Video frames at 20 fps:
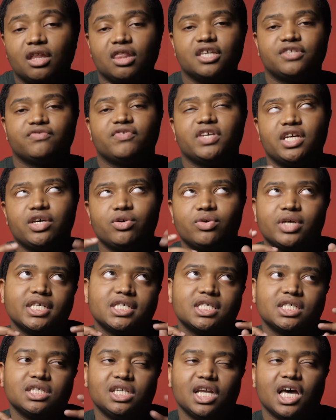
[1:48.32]
This video
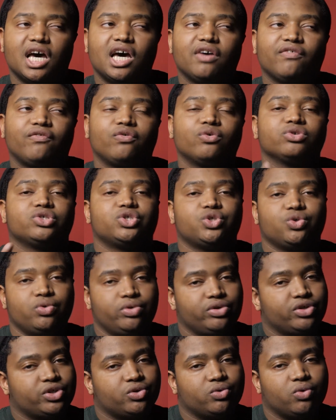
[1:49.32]
is not for
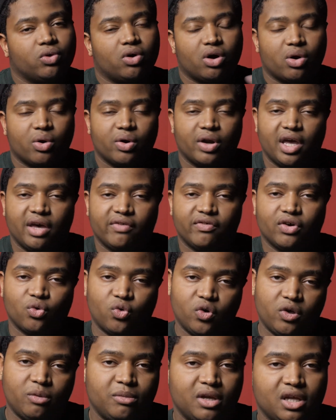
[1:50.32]
shooters who already have
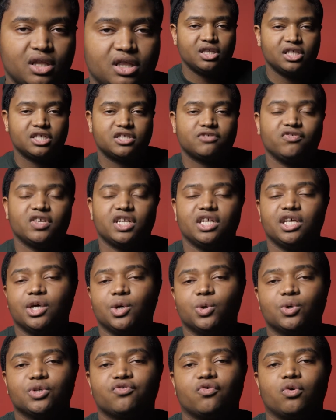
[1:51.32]
equipment. This
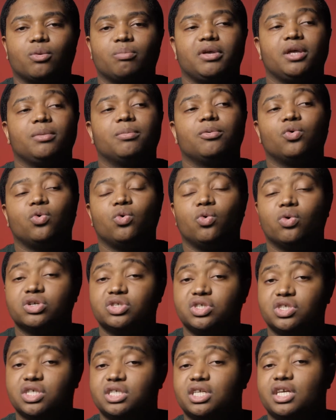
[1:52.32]
video is for people who are
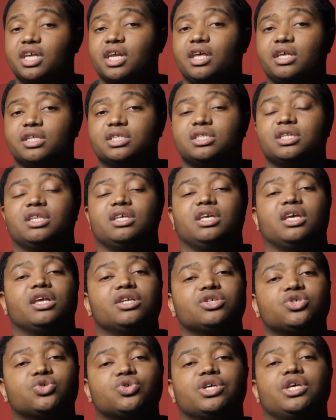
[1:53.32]
just getting into the
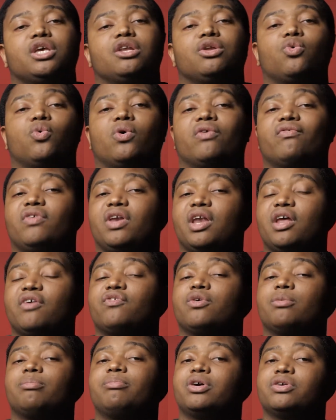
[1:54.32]
industry and who have
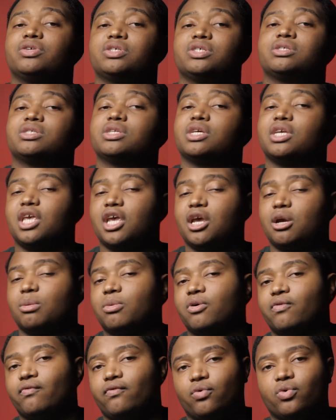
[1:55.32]
never purchased a
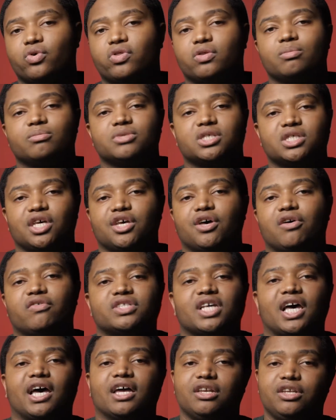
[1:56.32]
camera for themselves,
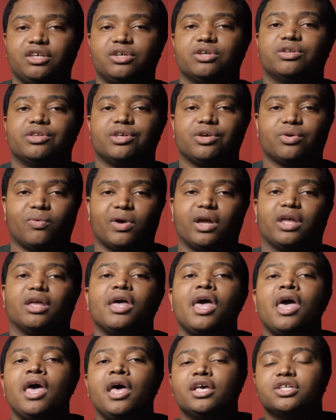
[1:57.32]
ideally, right?
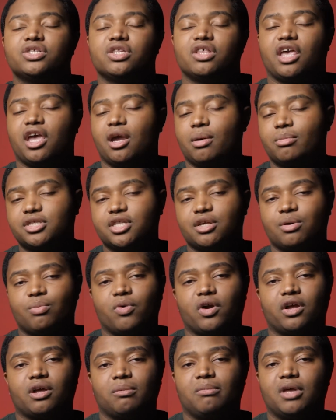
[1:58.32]
So the cameras that I'm
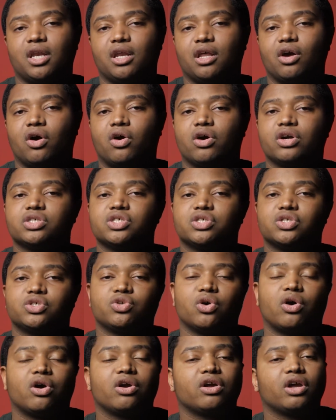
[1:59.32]
recommending are
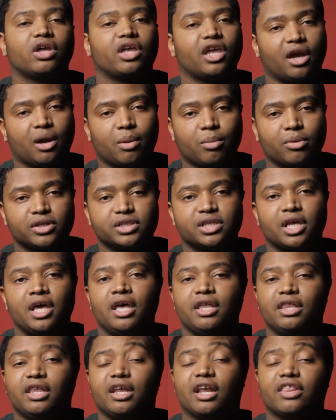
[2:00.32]
starter cameras
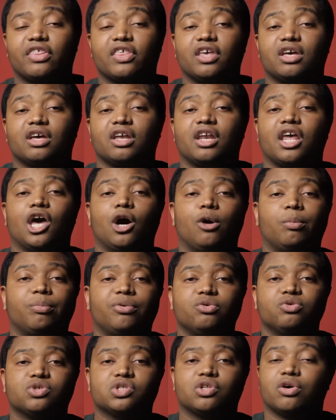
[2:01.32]
that I think could help
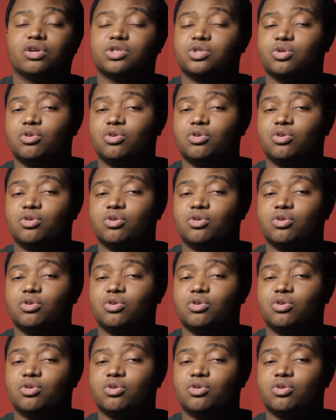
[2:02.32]
you start to